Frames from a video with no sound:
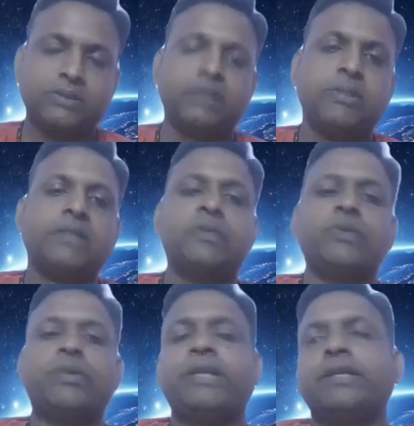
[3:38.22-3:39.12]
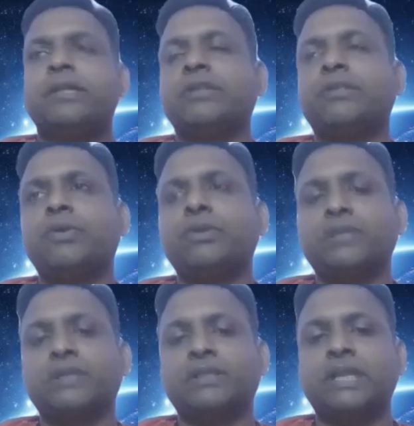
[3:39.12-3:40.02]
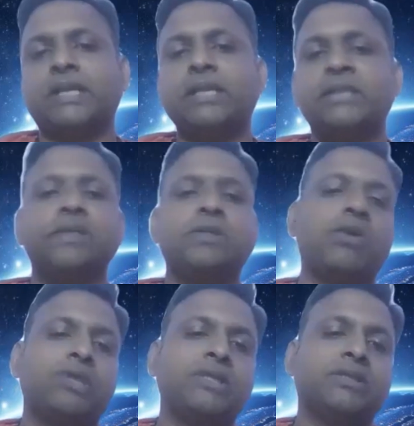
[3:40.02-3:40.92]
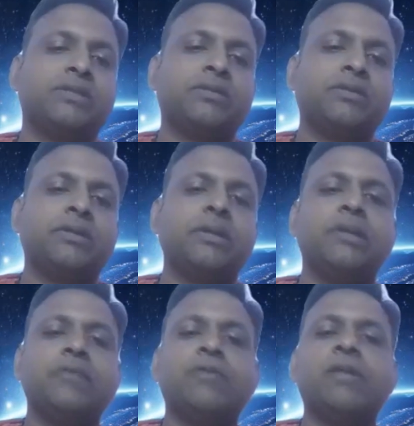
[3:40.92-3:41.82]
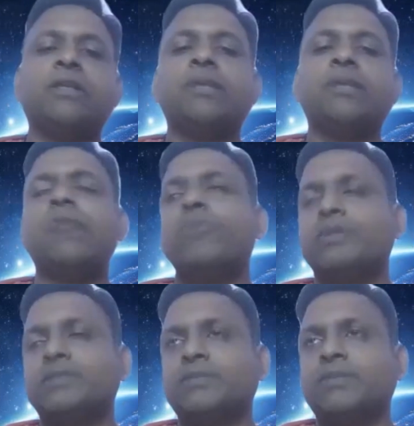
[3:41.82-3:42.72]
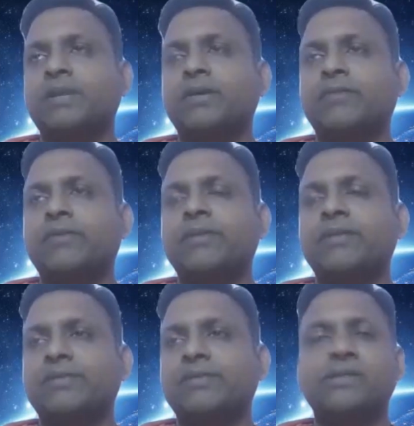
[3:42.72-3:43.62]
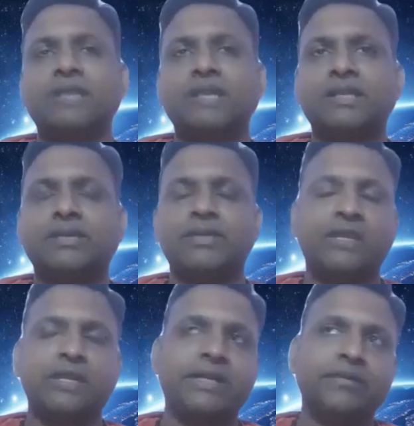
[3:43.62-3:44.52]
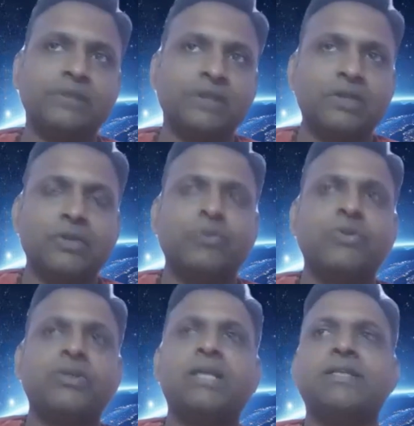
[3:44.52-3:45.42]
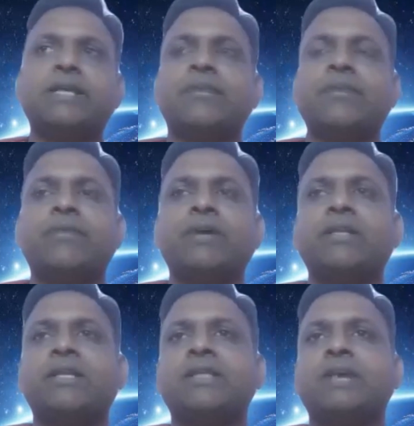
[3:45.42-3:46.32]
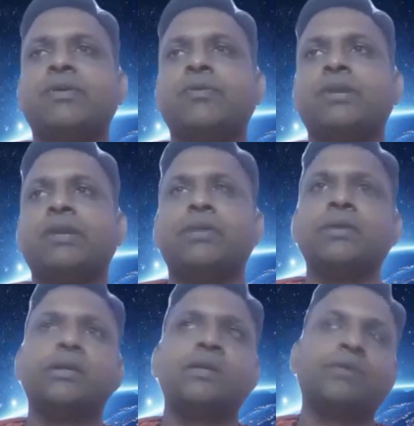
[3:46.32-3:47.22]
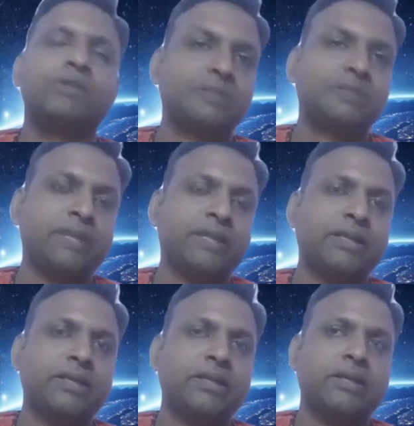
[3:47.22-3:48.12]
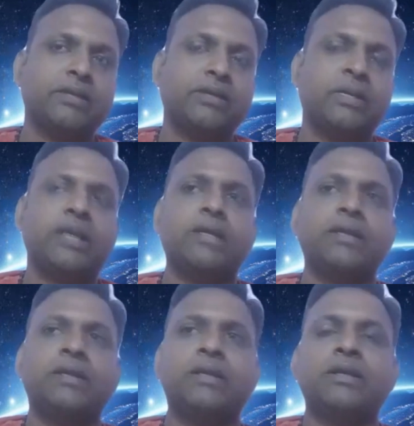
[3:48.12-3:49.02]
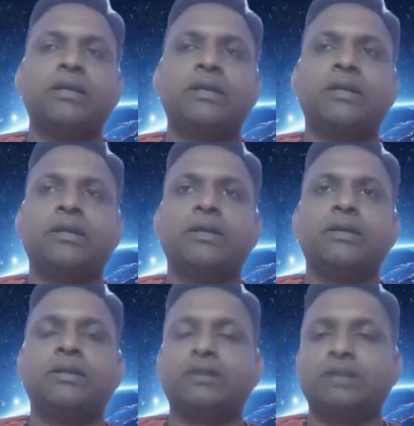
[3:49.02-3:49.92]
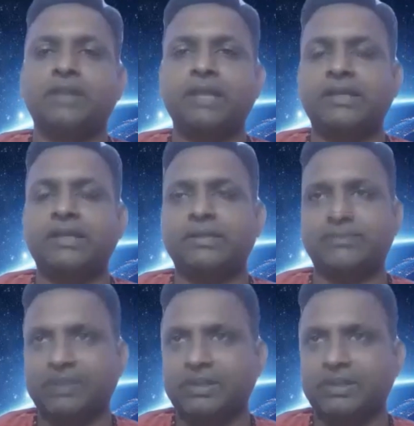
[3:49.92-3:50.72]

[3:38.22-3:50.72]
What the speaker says: Next, you write, suppose son is in Taurus. Father will have more sibling, female siblings, like that you can write. You should not say, my father is having only one sibling. Okay. Like that.